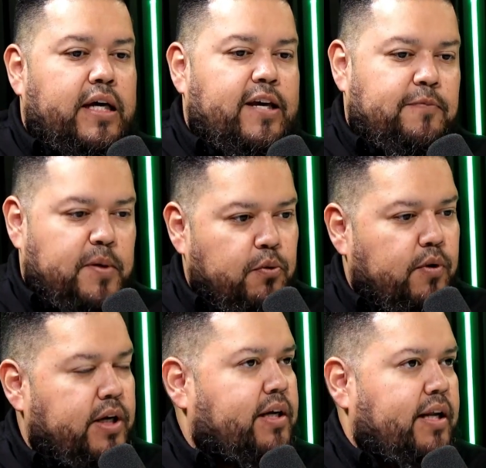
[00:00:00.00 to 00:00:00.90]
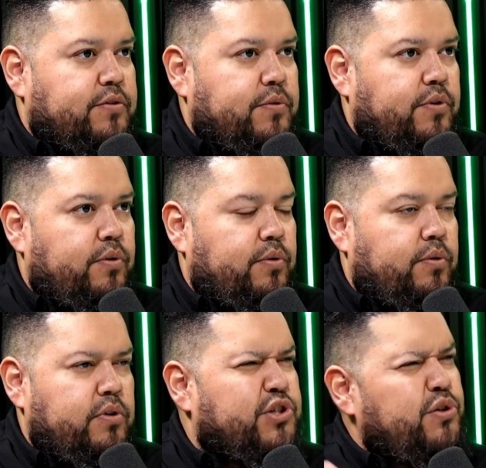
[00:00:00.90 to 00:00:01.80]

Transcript: if people want to connect with you, do